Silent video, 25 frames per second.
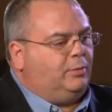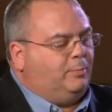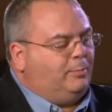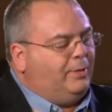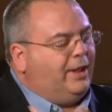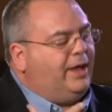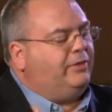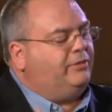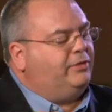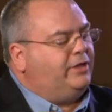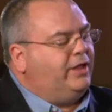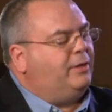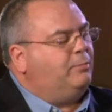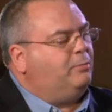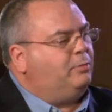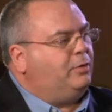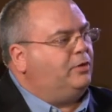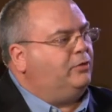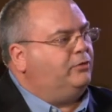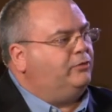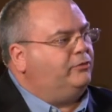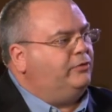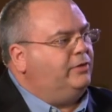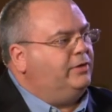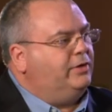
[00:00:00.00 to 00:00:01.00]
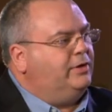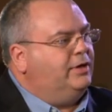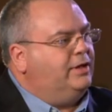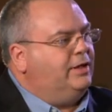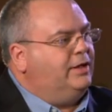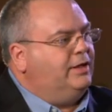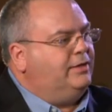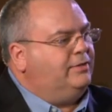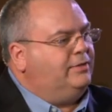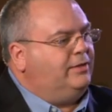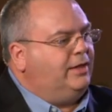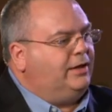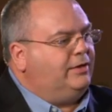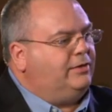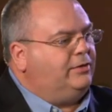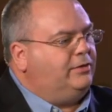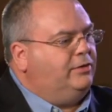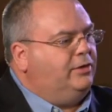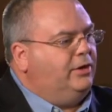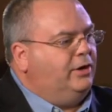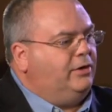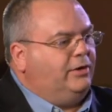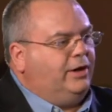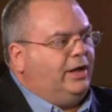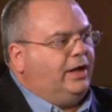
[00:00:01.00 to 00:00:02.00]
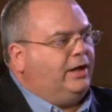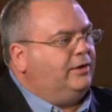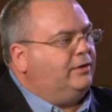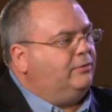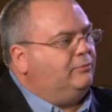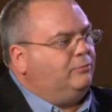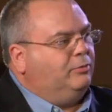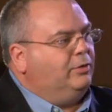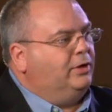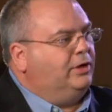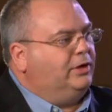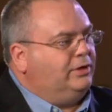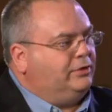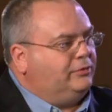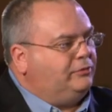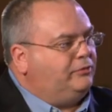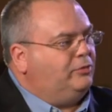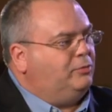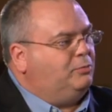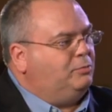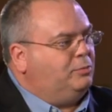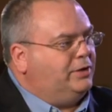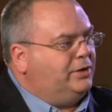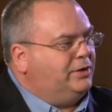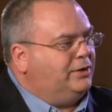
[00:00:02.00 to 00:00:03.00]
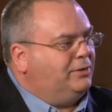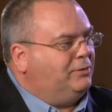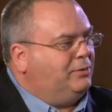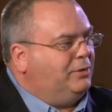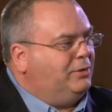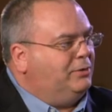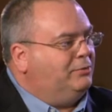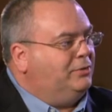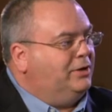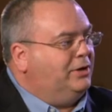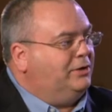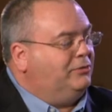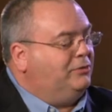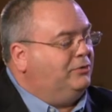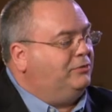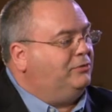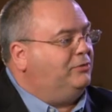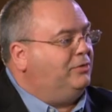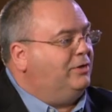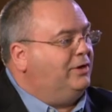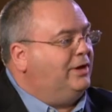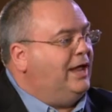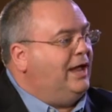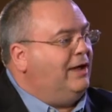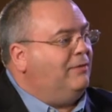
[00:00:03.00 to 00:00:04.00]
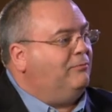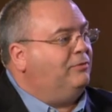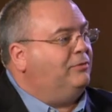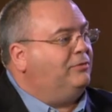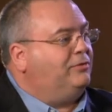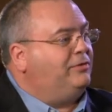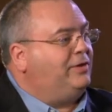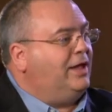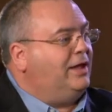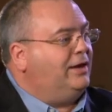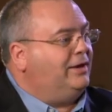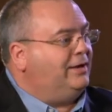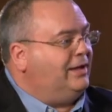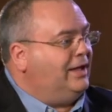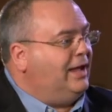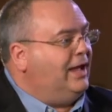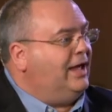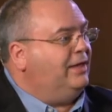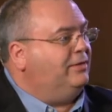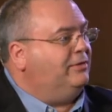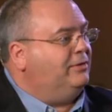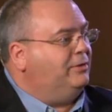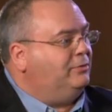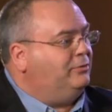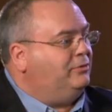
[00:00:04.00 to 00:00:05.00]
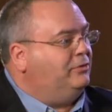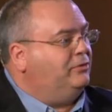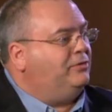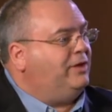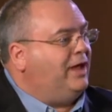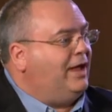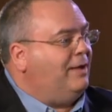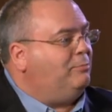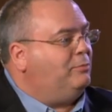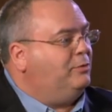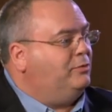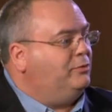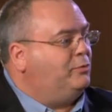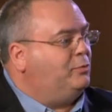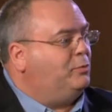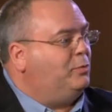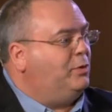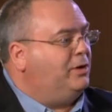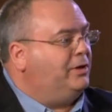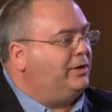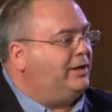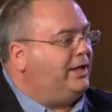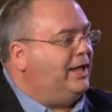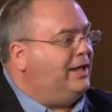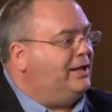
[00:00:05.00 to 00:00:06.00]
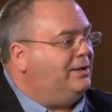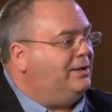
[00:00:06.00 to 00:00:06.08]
about that person, that they're not really a superhero. They're just an average kind of guy that just happens to wear a